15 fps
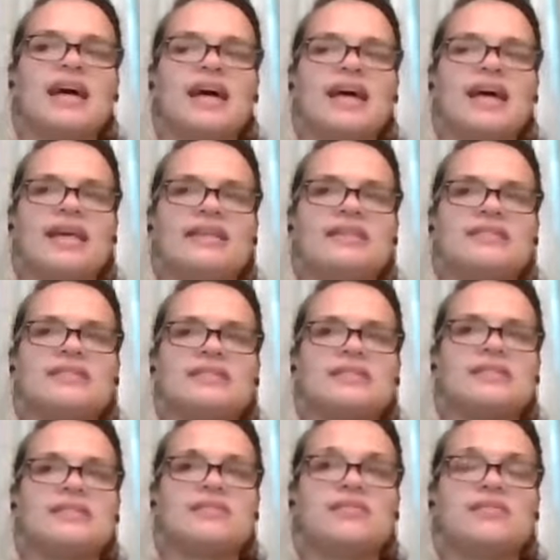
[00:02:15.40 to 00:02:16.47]
And,
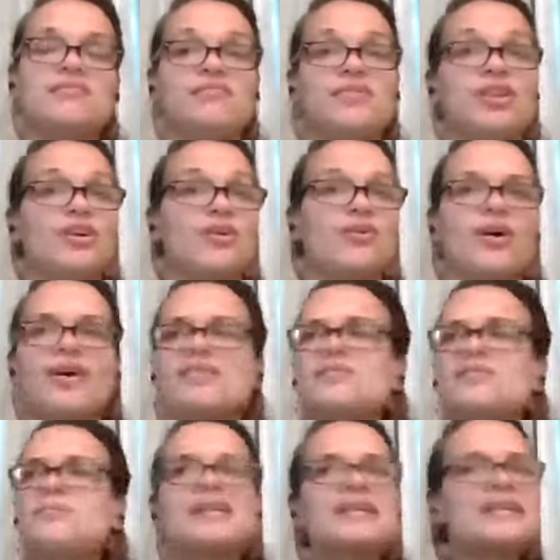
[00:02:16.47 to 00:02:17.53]
you know, God's
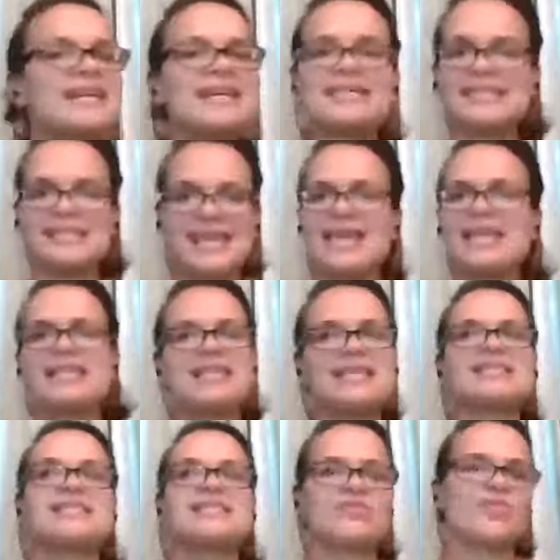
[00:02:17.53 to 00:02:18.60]
spirit is saying,
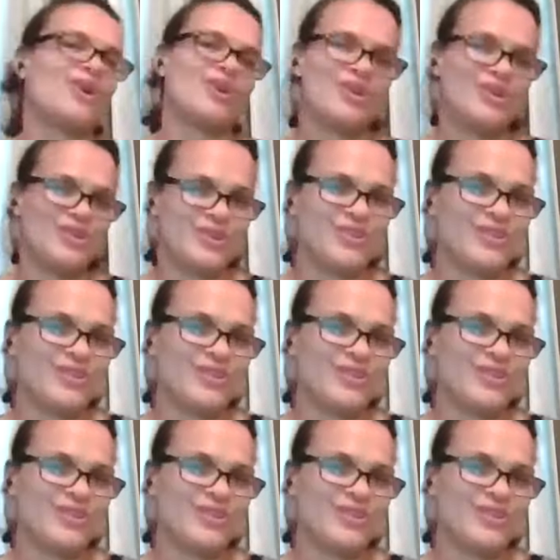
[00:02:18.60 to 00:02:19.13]
this is what you should,